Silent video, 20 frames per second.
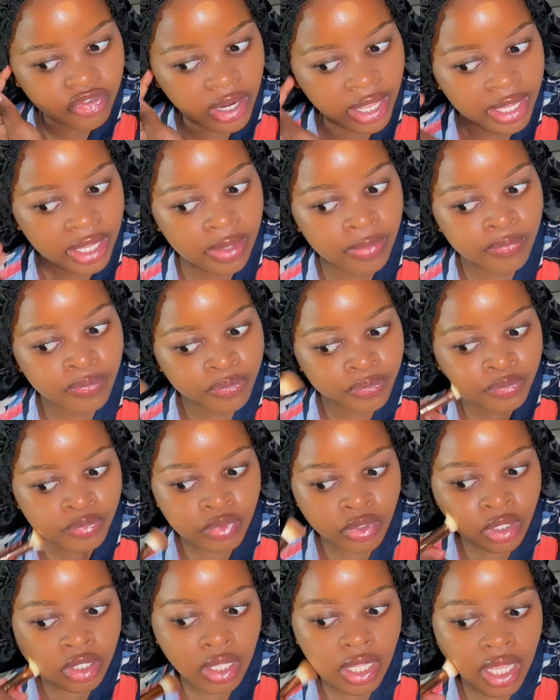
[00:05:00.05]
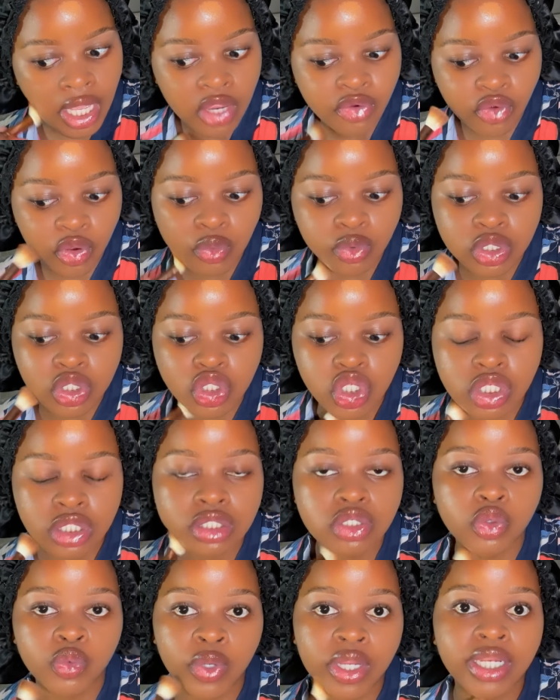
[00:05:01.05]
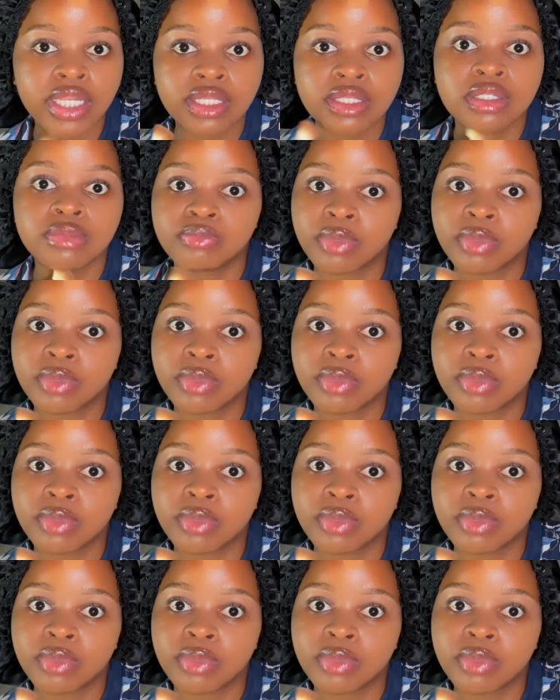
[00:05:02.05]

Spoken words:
Like, everyone was just really